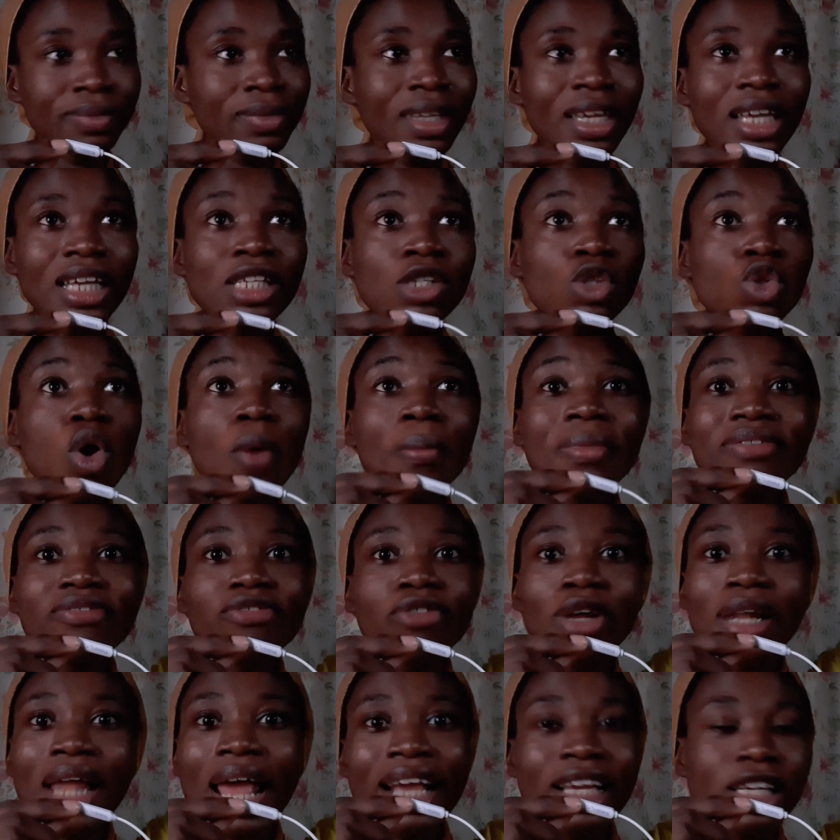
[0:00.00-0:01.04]
it's coming for,
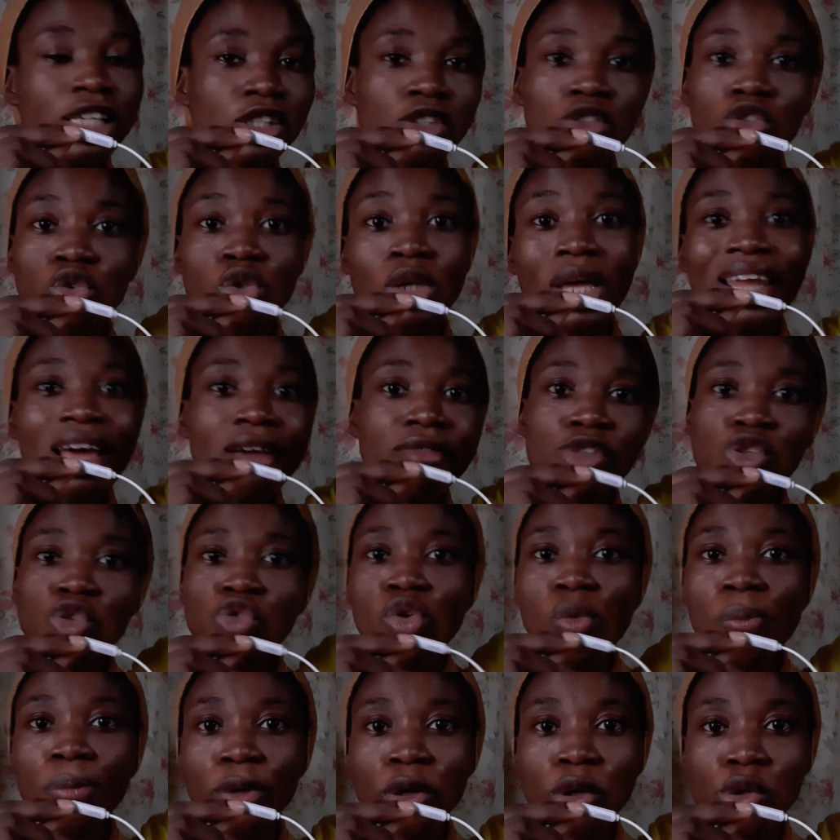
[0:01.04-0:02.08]
like, you can have 0
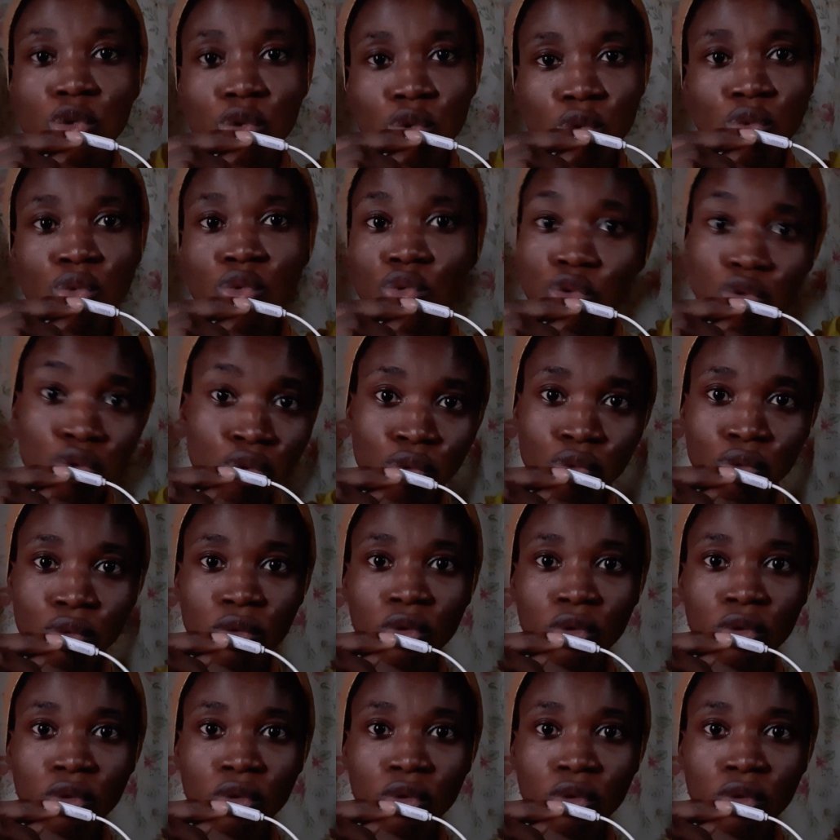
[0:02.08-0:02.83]
+ 2 2,